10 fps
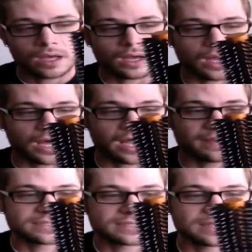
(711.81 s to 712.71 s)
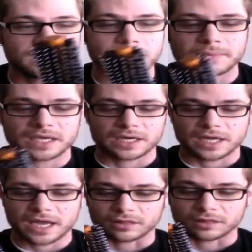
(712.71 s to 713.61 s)
I've seen them in
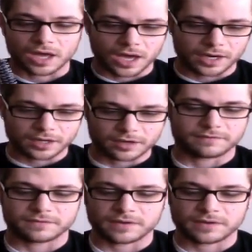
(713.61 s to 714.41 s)
a lot of,